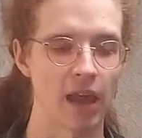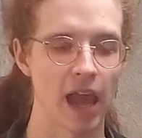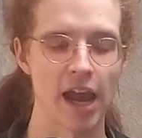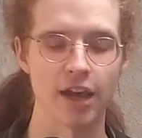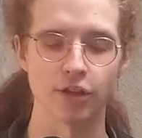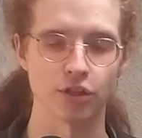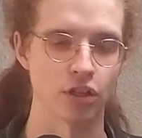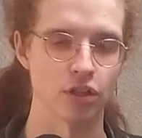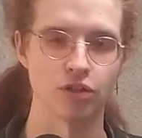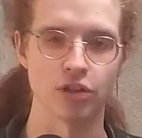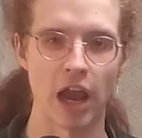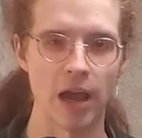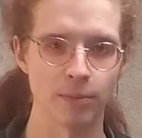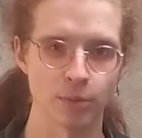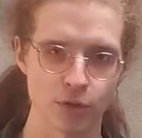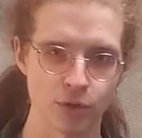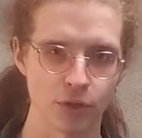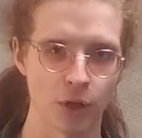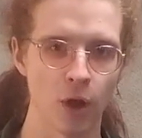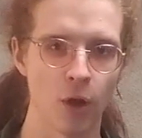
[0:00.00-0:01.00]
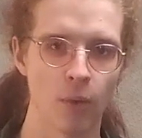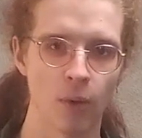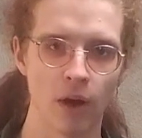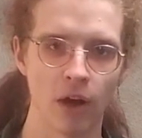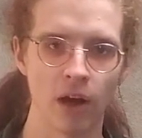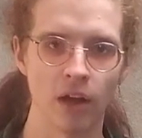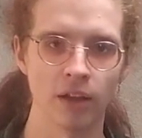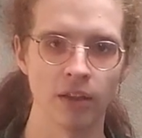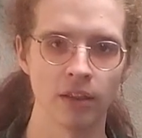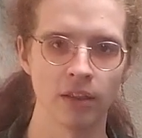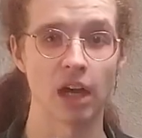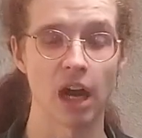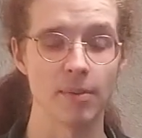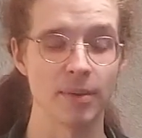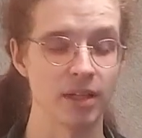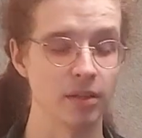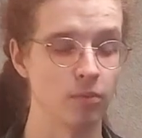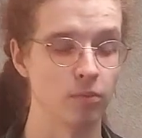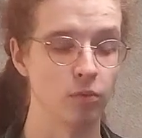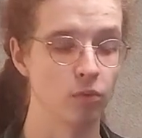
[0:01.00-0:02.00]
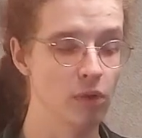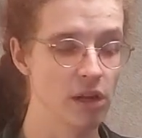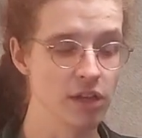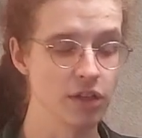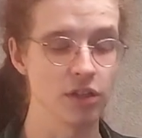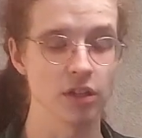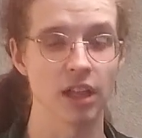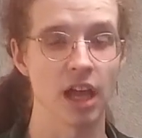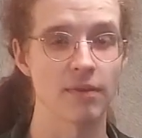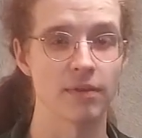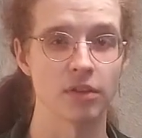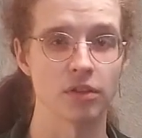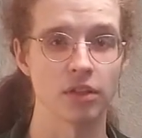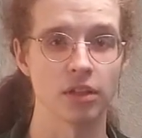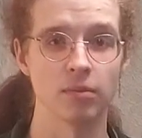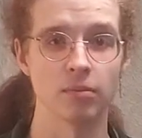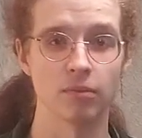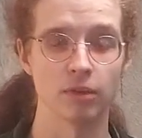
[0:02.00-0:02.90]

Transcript: as the chapters go on. I mean, we still haven't seen